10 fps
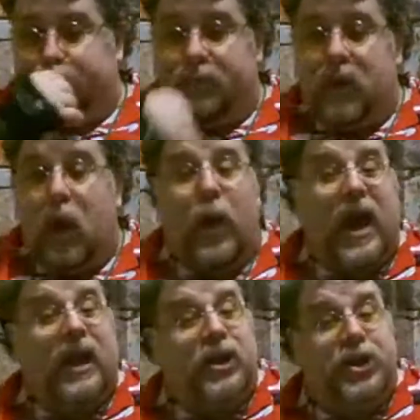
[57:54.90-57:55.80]
No,
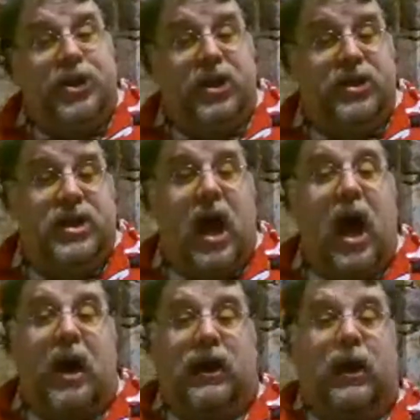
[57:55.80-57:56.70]
age does
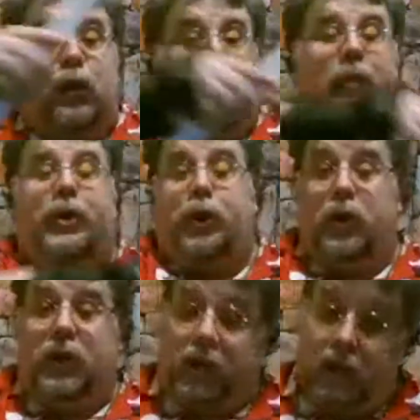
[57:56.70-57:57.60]
not equal
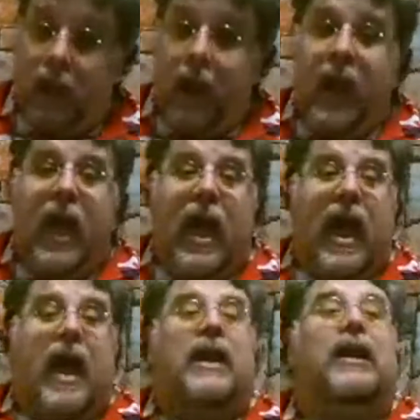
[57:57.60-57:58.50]
maturity.
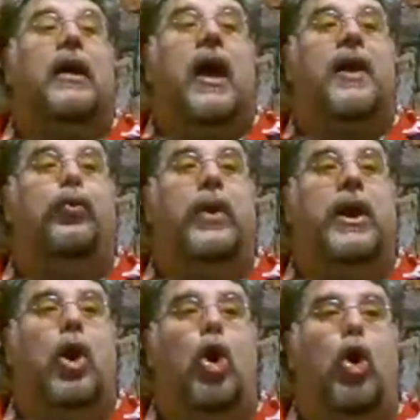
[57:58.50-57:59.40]
And
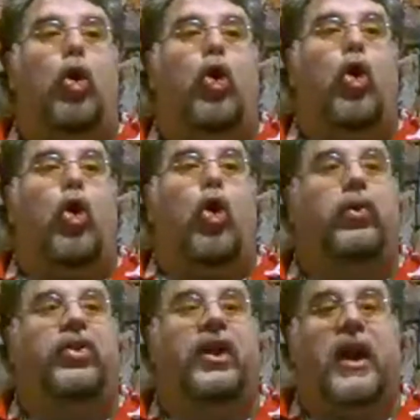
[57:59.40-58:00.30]
we all go
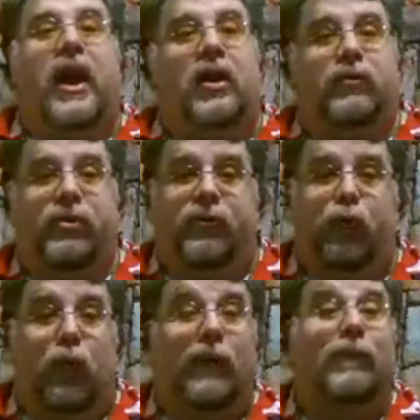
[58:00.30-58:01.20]
through the gate of the
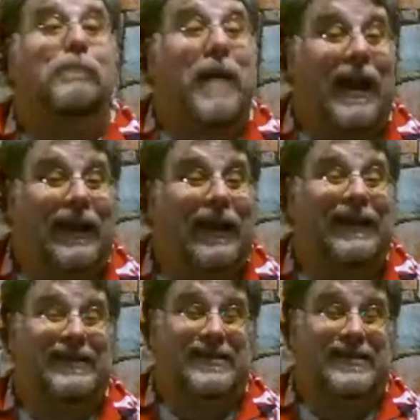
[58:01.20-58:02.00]
fool many